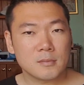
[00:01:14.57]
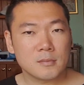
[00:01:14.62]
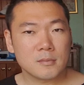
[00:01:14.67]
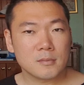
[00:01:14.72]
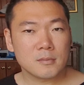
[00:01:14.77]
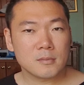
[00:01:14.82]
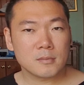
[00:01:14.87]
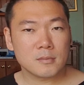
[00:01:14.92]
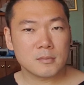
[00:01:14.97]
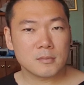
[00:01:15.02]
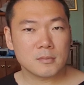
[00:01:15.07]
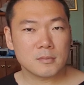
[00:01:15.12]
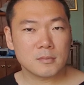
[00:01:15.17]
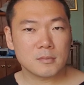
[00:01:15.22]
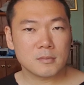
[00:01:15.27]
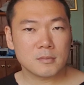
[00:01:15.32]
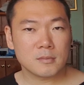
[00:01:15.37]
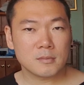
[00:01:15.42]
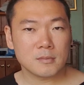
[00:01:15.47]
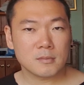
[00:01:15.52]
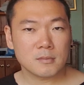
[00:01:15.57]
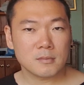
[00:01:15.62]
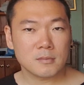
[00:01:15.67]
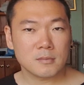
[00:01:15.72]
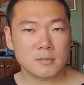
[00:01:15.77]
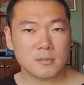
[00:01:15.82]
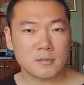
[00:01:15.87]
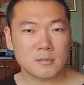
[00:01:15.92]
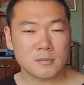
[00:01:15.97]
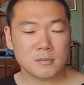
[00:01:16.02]

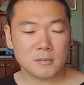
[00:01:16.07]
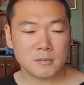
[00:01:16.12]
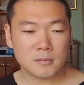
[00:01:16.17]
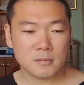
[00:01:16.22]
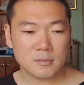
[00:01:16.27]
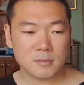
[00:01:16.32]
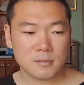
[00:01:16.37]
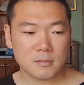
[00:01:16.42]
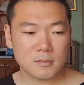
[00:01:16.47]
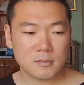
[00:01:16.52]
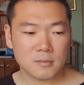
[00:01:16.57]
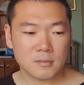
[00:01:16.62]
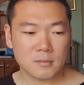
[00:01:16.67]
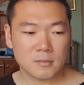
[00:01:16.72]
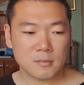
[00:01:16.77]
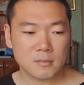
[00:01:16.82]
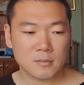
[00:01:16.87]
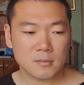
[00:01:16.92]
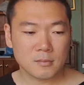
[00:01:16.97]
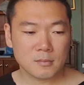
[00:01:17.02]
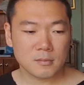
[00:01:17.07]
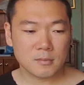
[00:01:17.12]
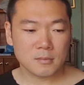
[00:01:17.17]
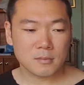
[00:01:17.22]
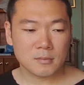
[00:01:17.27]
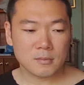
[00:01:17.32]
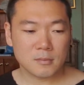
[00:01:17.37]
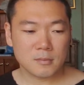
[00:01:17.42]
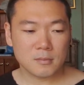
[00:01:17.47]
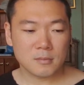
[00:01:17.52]

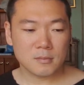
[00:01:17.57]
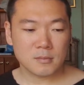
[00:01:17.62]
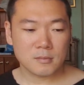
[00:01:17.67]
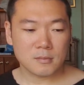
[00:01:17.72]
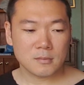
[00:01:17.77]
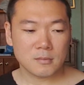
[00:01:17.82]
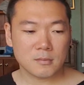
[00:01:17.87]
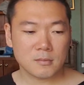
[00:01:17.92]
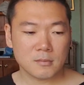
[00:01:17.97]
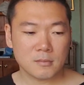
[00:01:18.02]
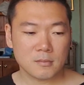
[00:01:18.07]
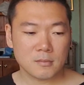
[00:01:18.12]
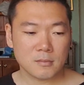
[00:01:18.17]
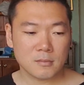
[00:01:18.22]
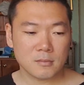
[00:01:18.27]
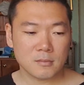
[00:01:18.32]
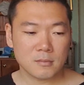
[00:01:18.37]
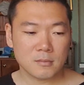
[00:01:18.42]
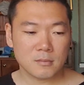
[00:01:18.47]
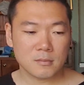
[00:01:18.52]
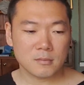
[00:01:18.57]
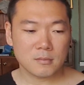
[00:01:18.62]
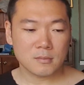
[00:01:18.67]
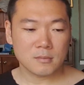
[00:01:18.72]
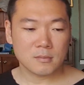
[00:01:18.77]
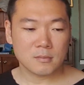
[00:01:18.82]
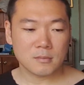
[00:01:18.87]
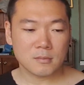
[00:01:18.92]
[no speech]